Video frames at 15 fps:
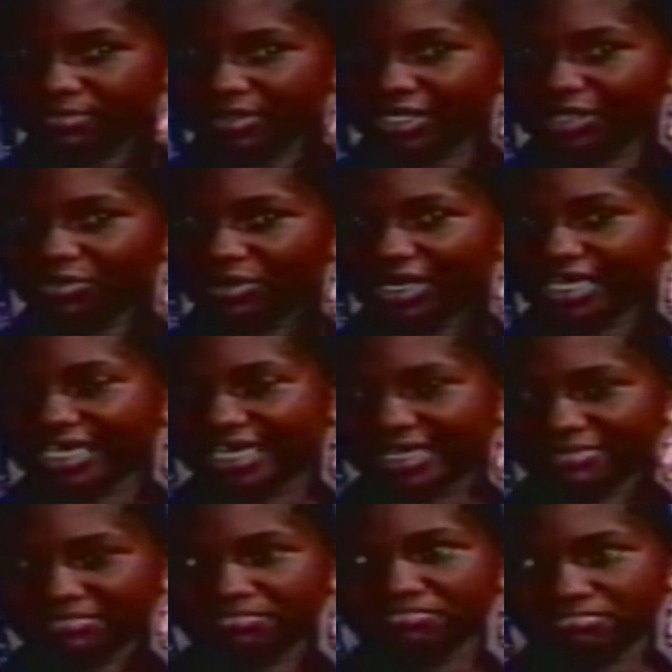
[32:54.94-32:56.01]
he won,
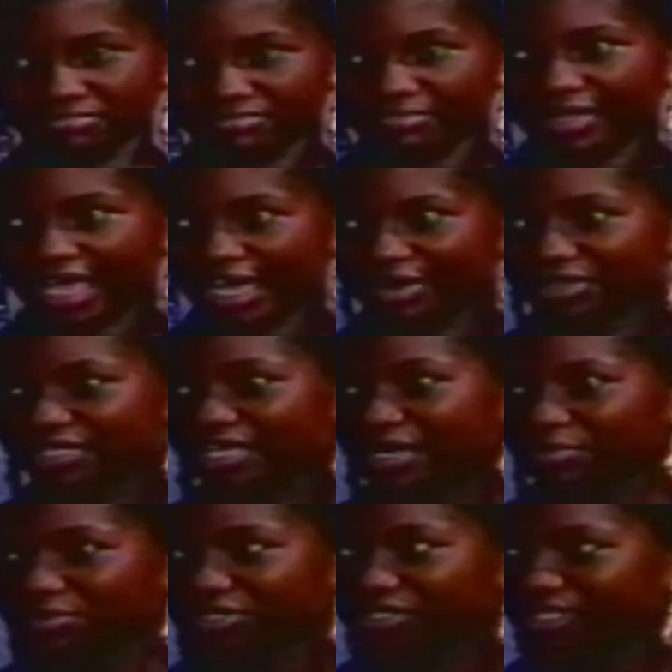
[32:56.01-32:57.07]
and I greatly
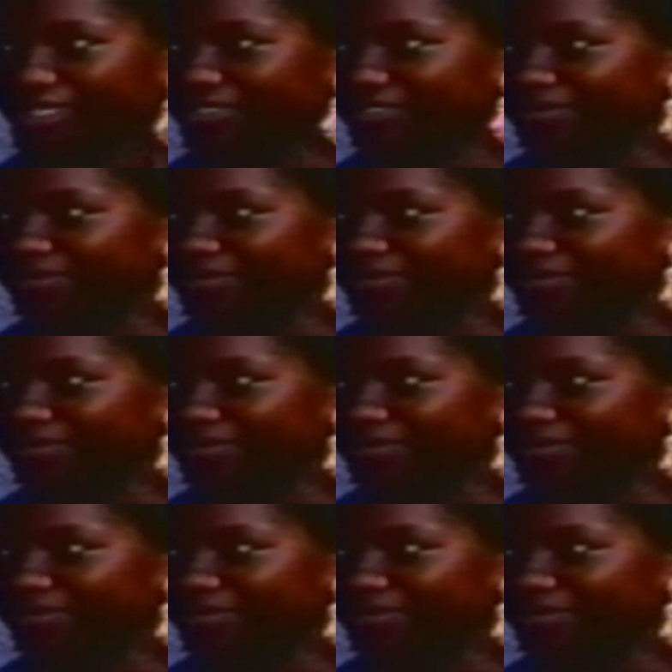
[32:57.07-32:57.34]
appreciate